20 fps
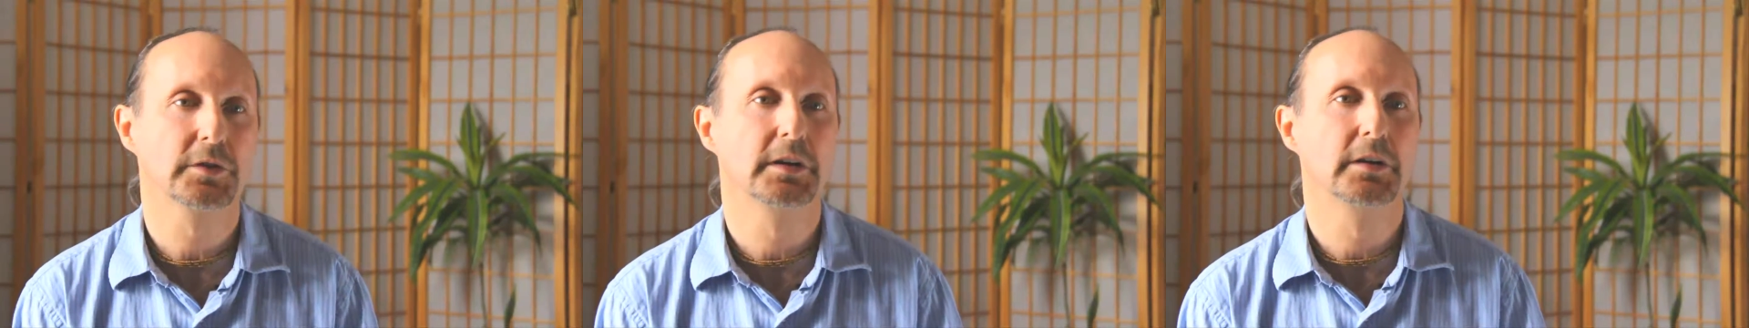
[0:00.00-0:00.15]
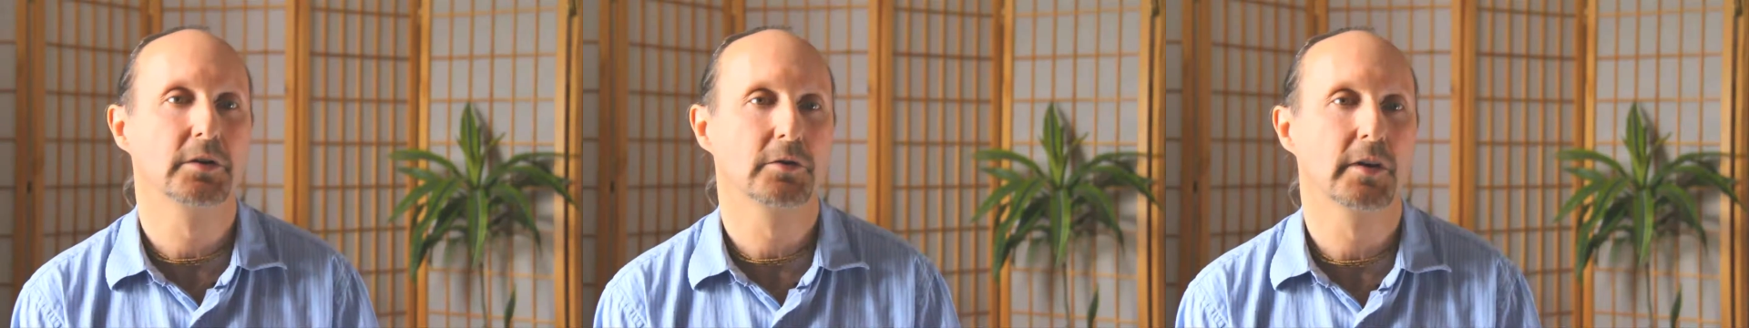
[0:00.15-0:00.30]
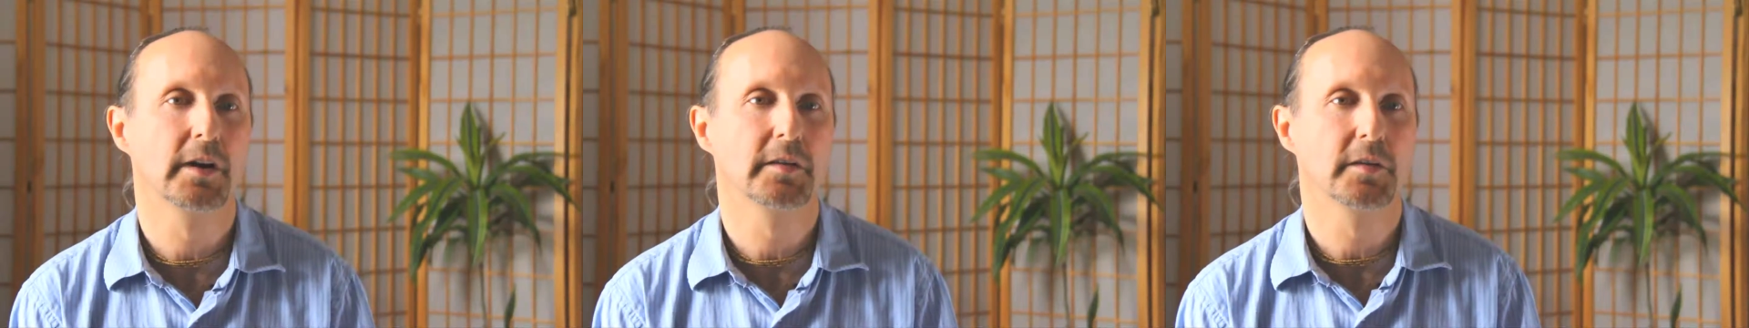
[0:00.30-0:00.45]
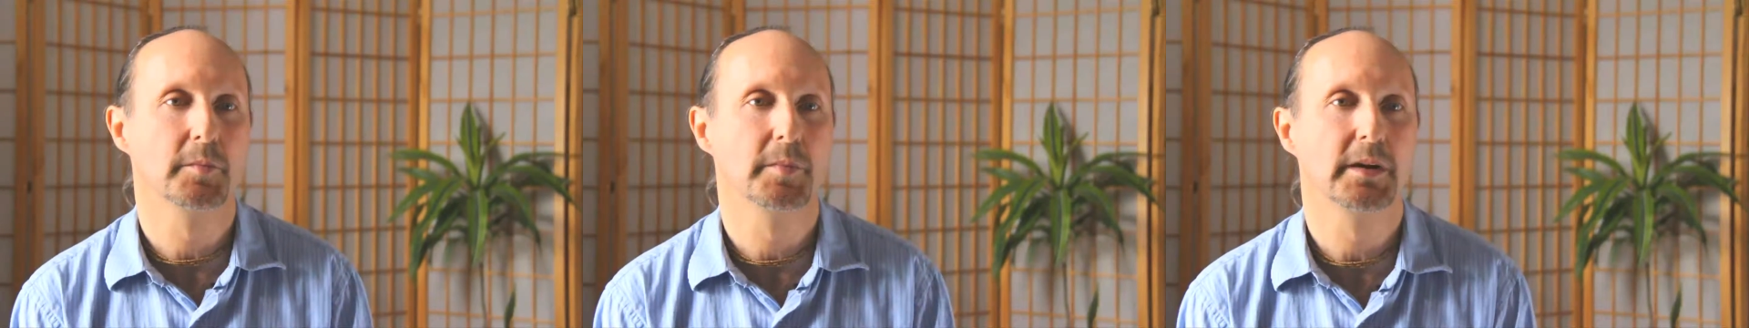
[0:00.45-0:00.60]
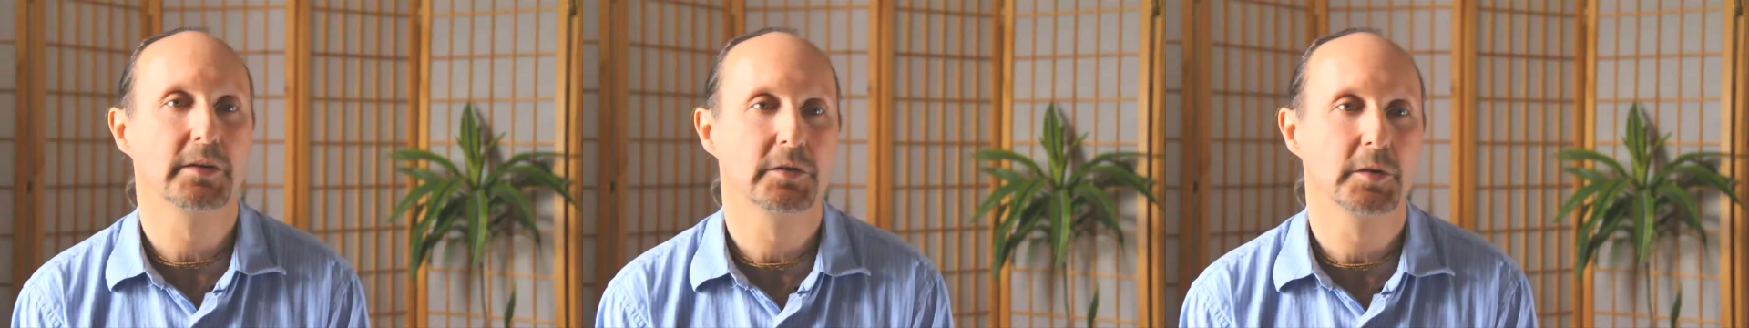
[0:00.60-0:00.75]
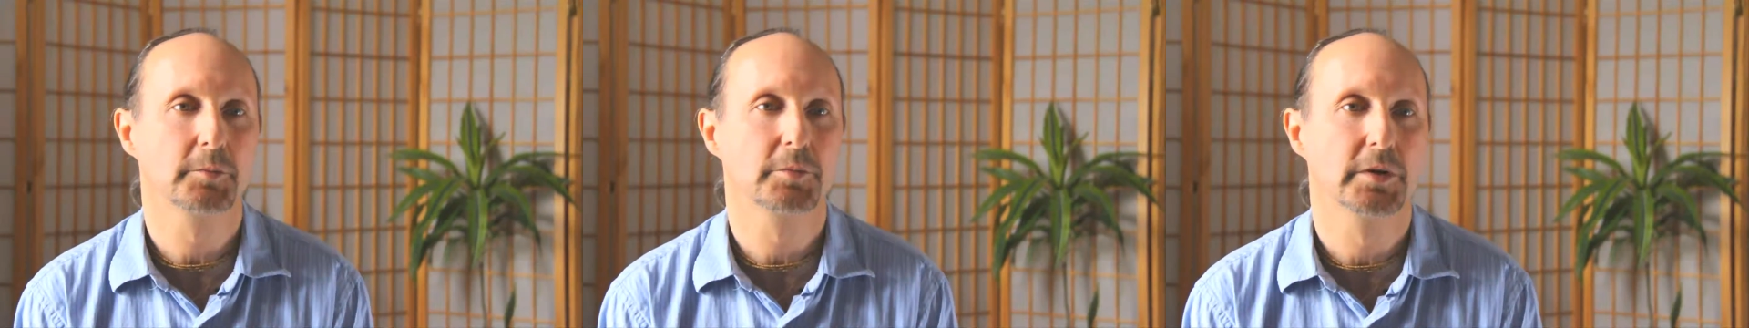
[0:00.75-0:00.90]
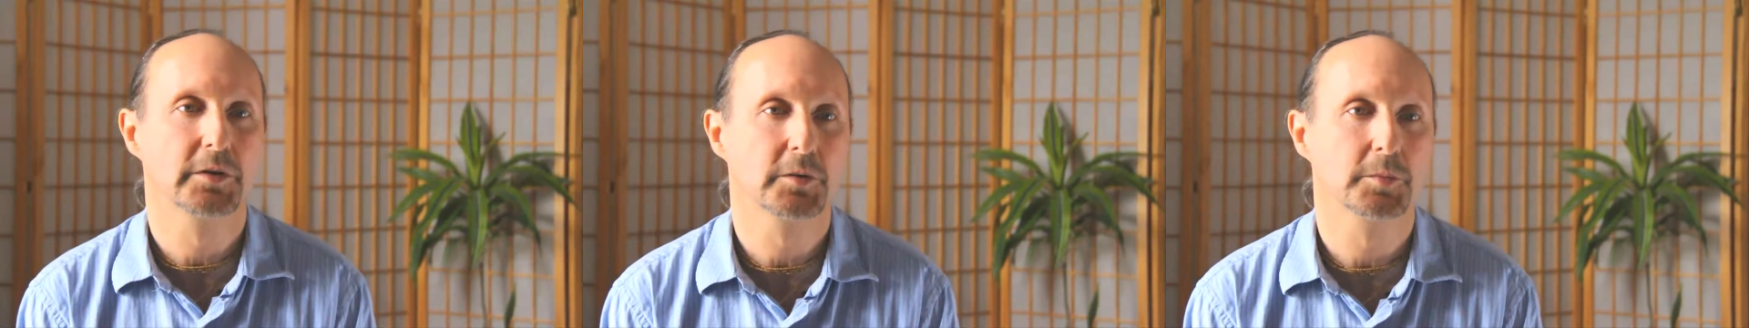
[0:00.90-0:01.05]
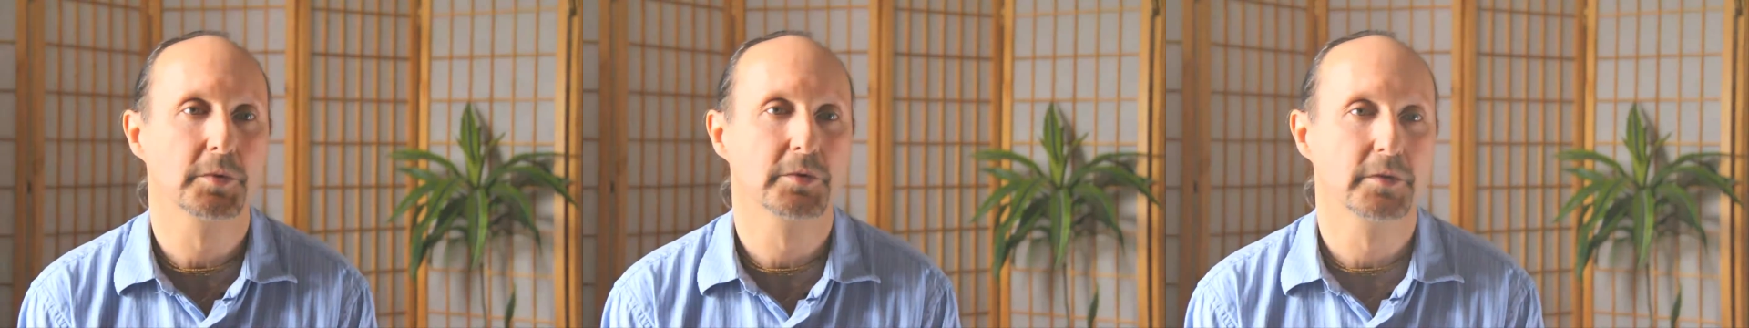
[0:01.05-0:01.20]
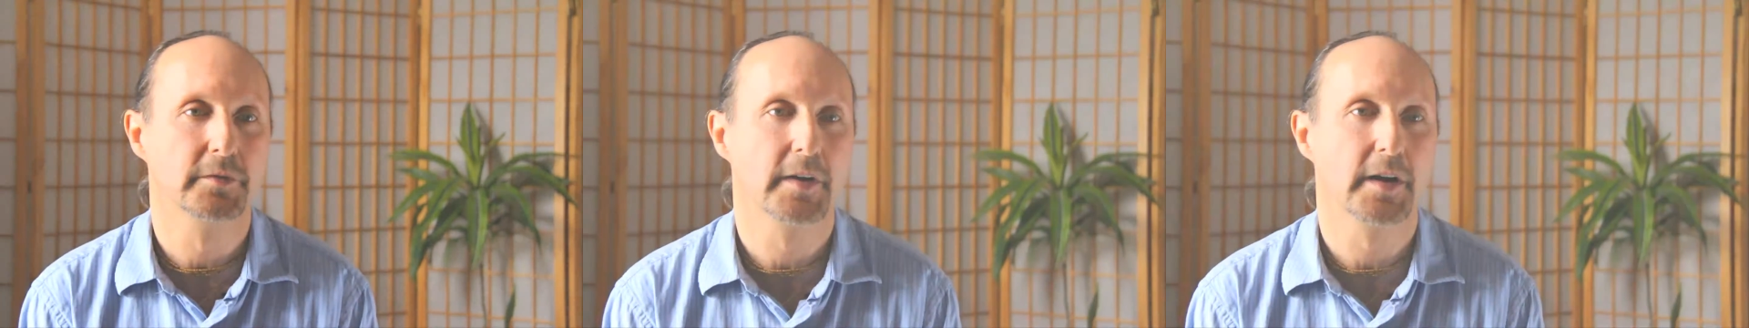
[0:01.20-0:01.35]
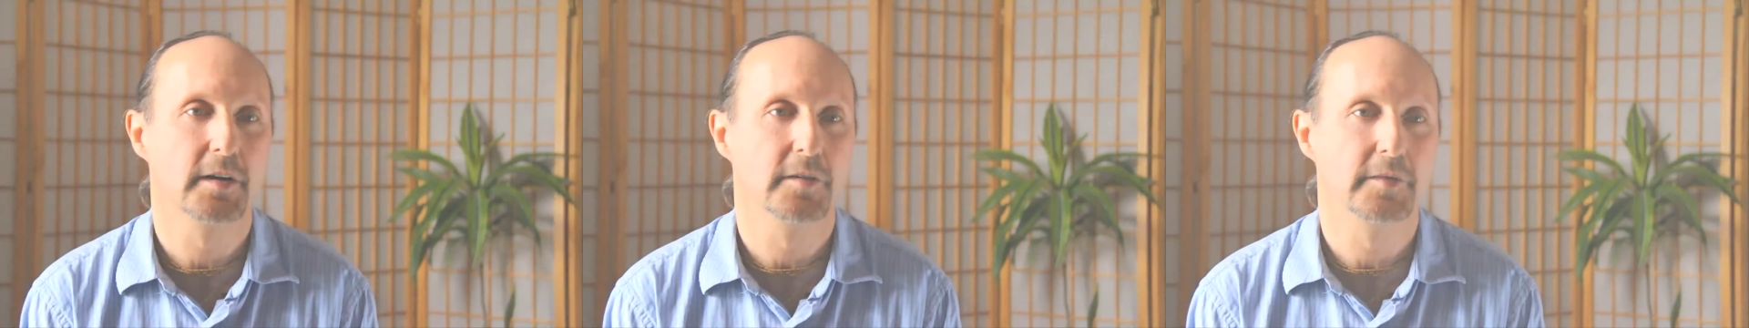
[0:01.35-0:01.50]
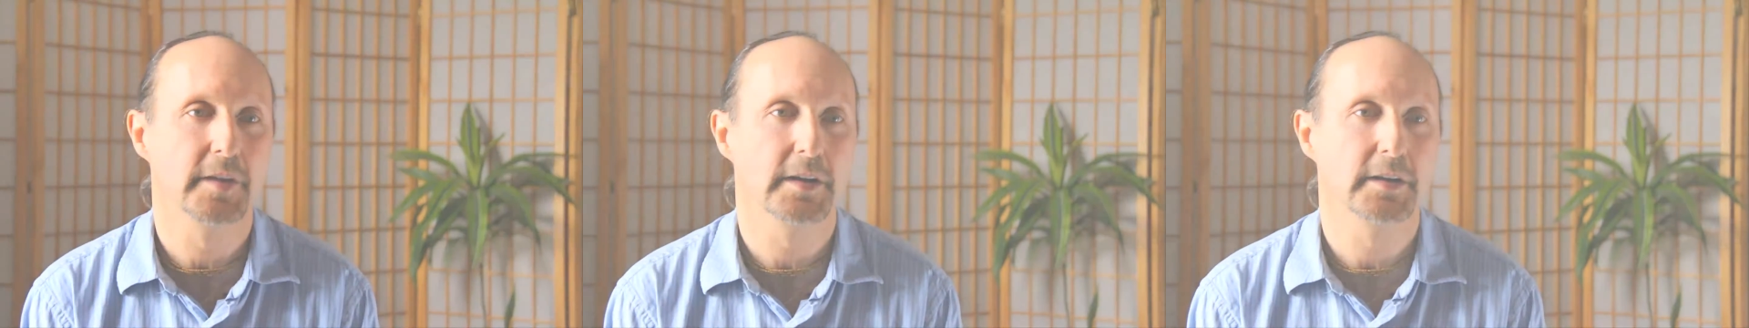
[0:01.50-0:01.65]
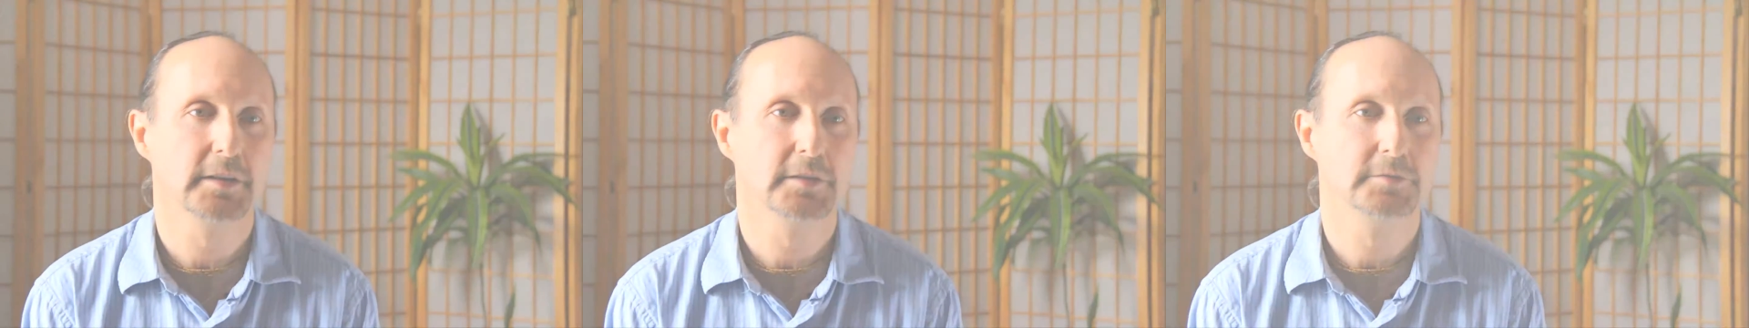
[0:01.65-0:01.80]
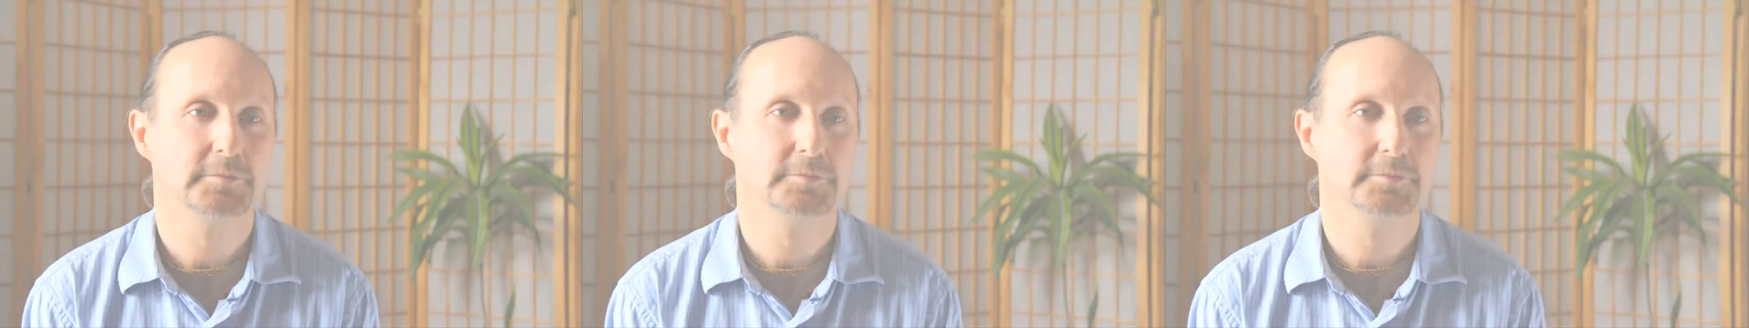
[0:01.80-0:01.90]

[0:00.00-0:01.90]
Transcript: integrate the basic principles of Ayurveda.